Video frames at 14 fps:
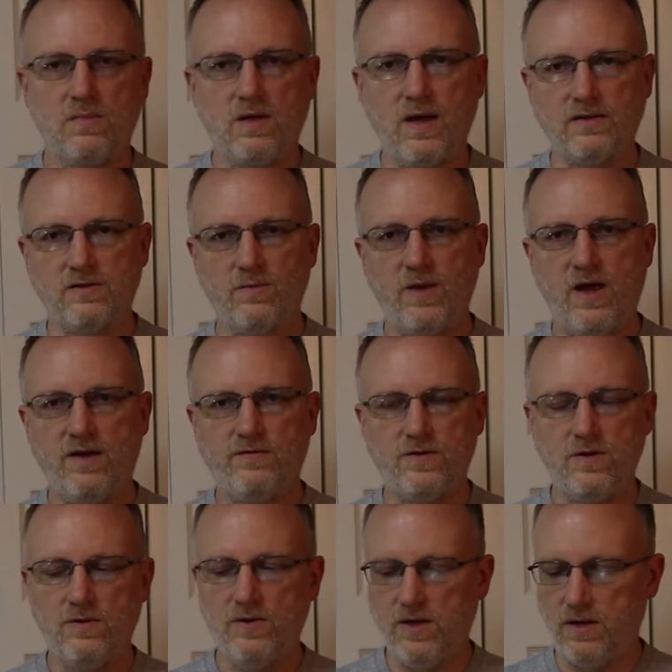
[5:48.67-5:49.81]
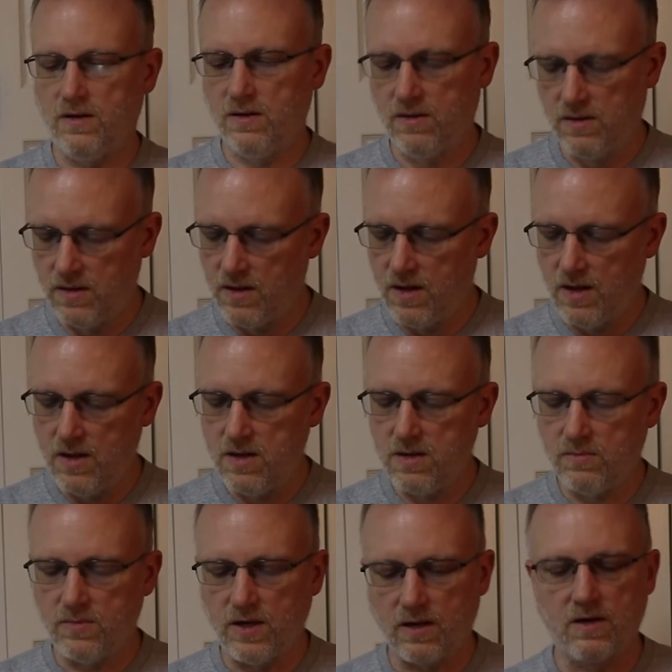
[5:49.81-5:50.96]
Got some heft to it.
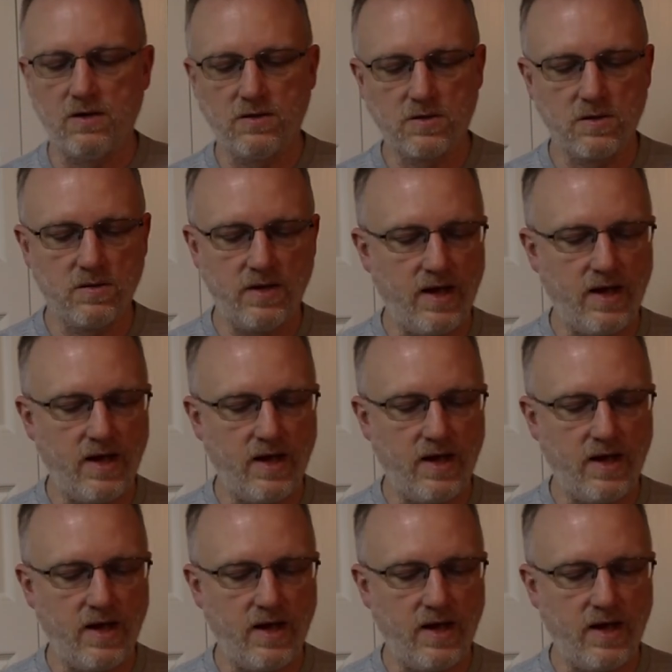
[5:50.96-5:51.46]
I'm not going to turn